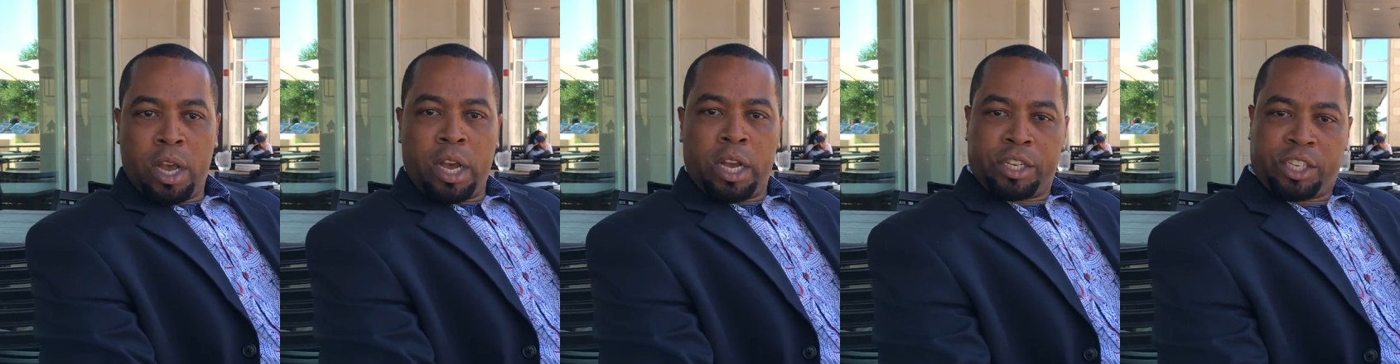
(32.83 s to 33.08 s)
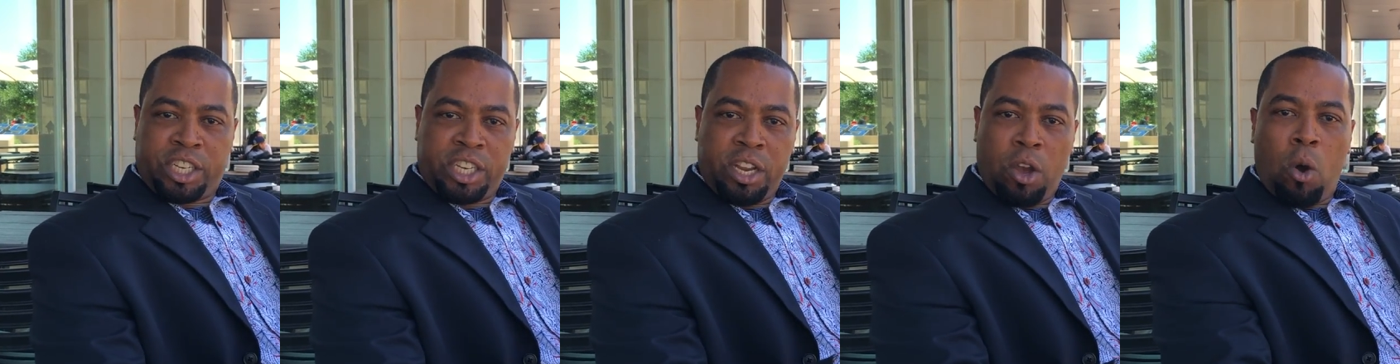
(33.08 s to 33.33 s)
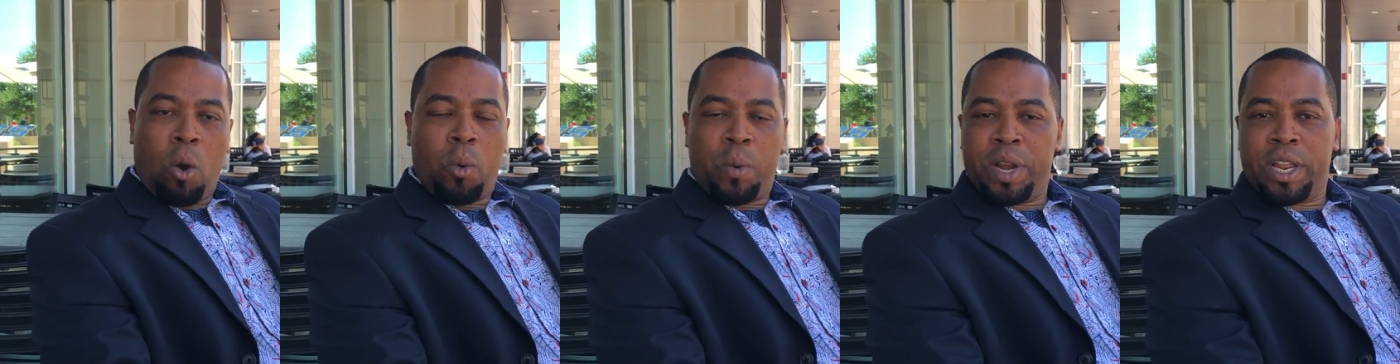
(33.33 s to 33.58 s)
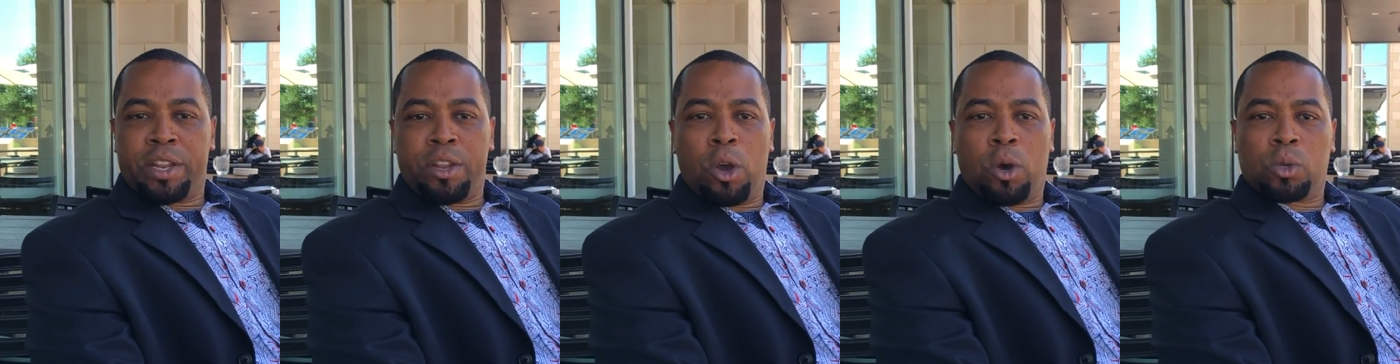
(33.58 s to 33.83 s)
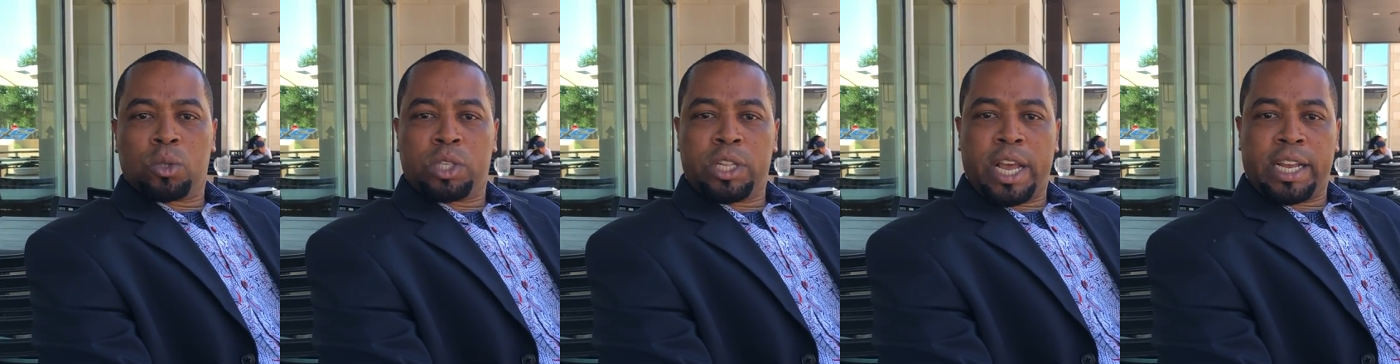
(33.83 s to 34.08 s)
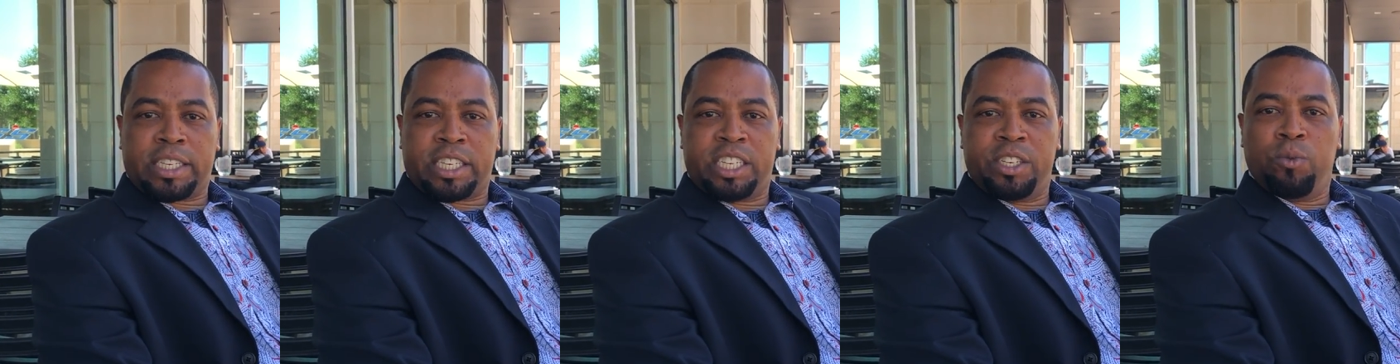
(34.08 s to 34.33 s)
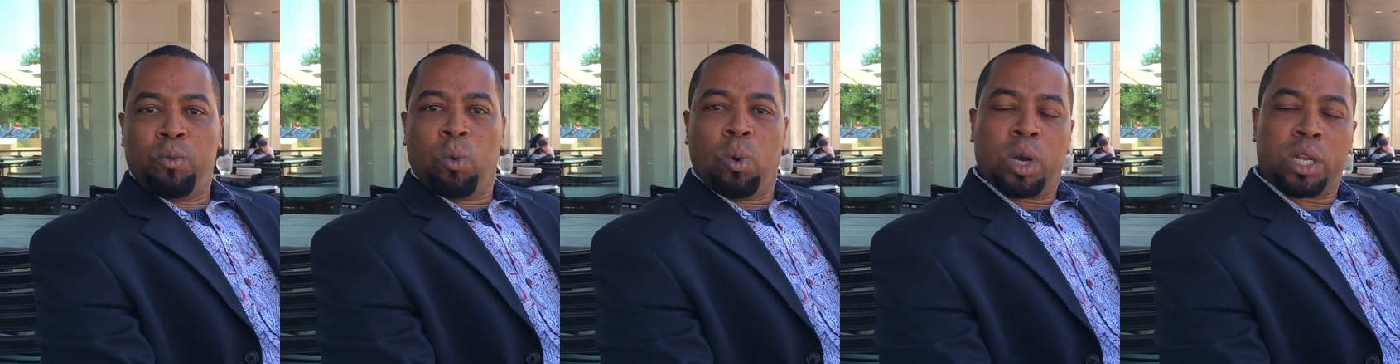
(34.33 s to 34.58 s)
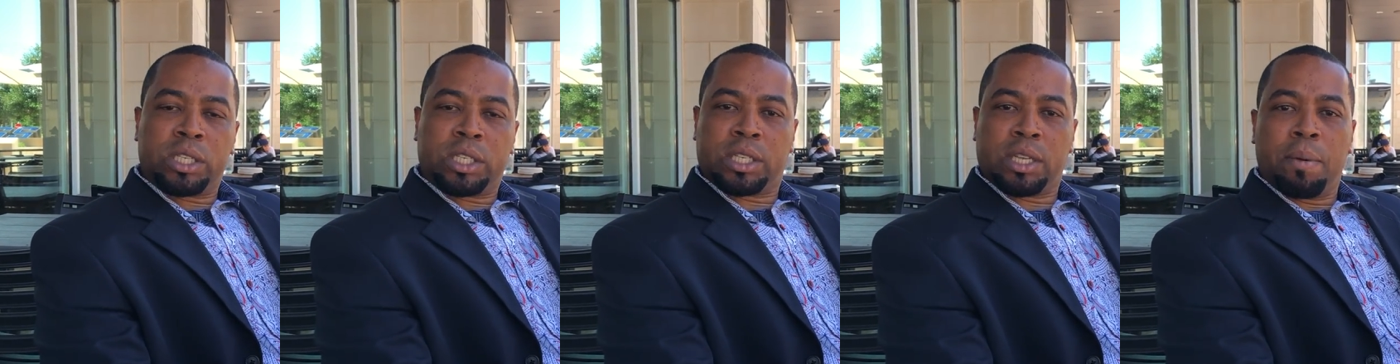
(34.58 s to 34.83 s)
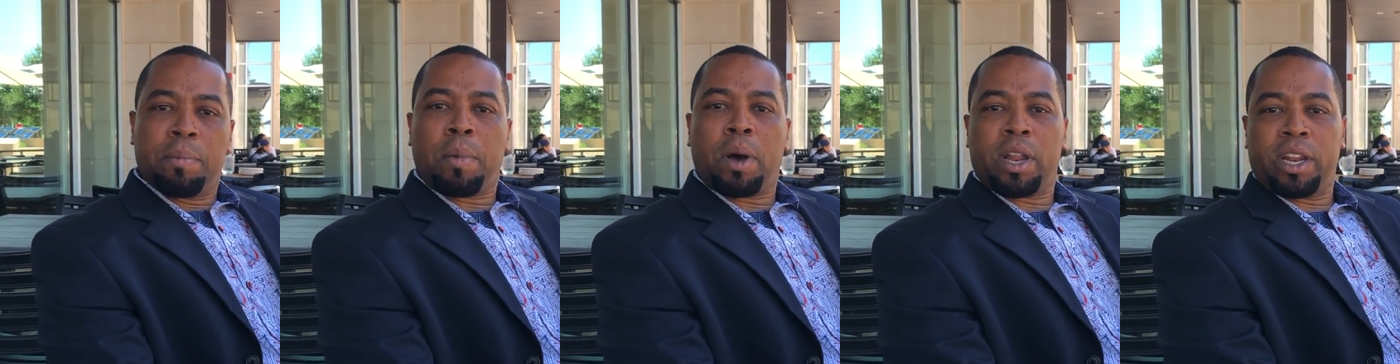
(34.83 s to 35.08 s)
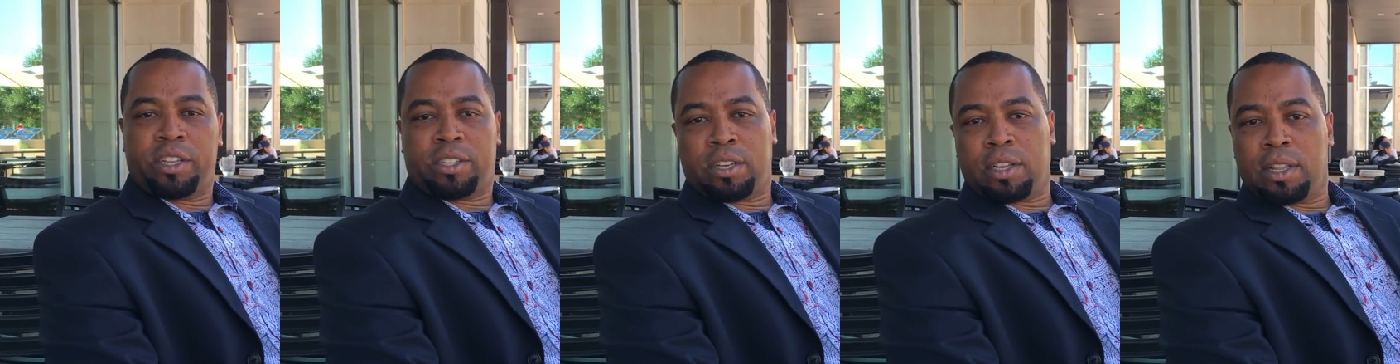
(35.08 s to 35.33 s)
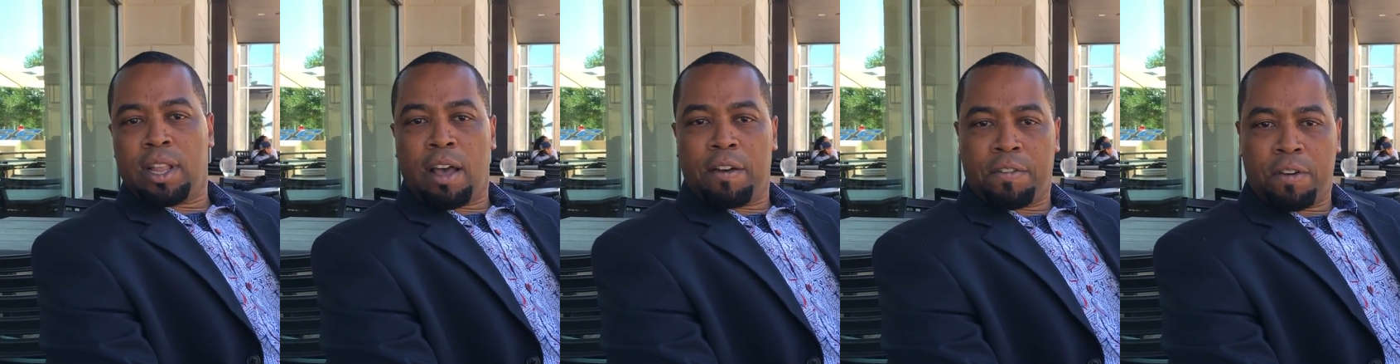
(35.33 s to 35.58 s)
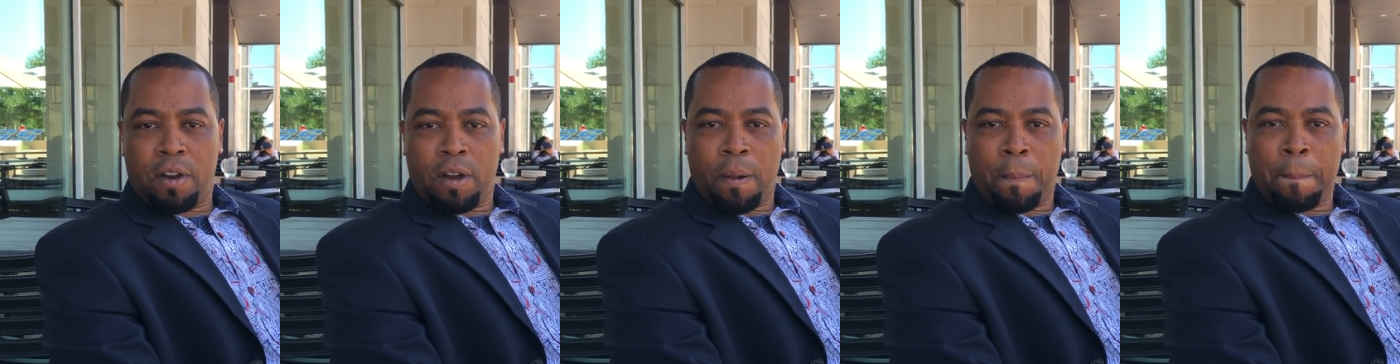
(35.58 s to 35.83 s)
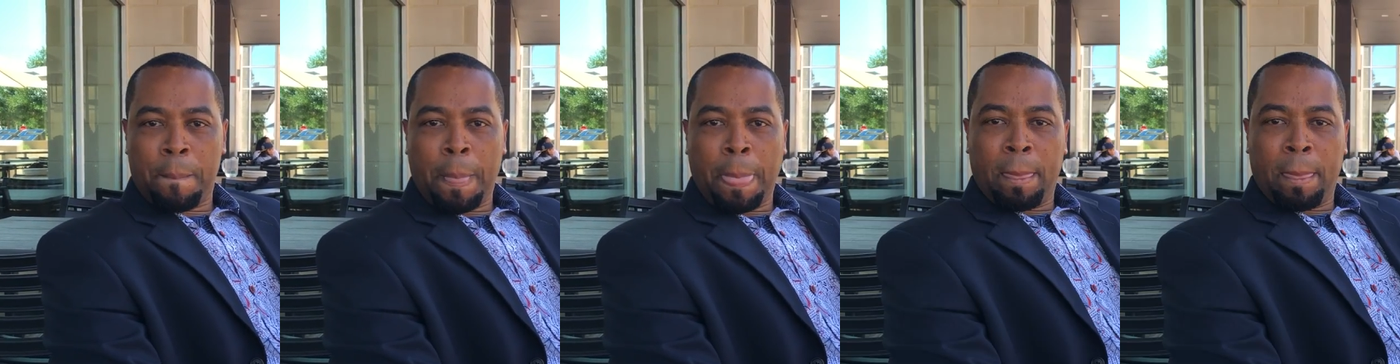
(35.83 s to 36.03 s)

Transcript: Uh, she already knows that she wants somebody to love her.